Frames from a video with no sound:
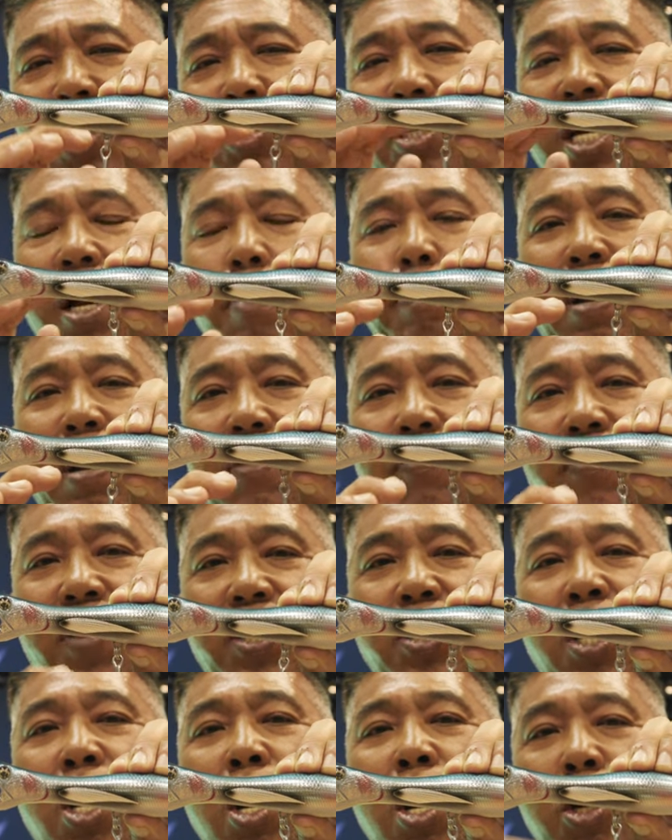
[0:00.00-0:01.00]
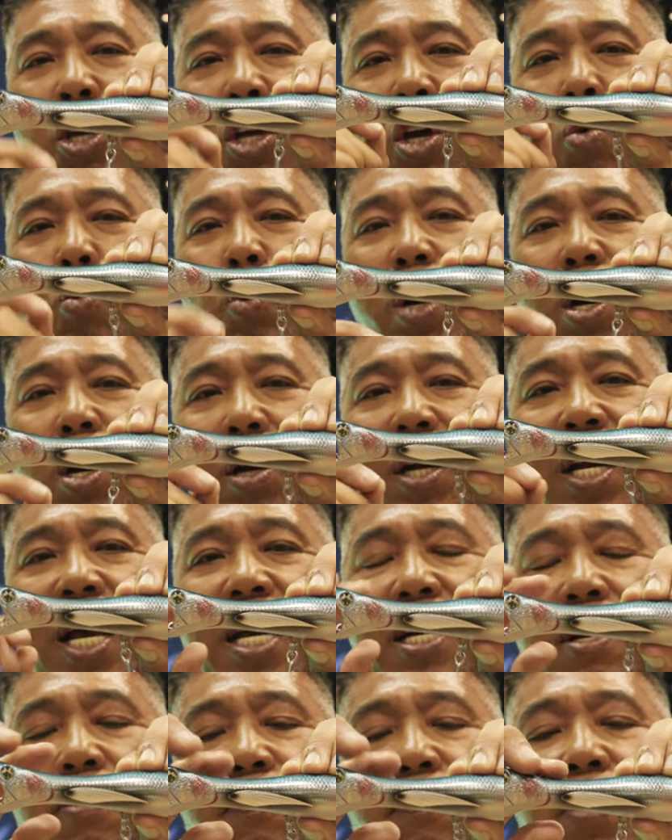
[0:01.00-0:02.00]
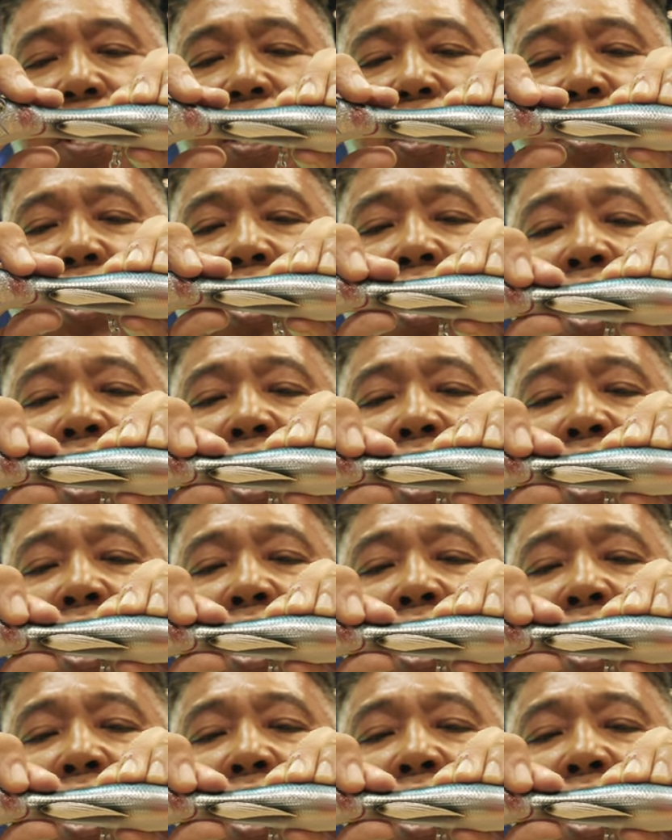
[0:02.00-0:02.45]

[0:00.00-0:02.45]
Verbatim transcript: you get a big fish, you will land the fish.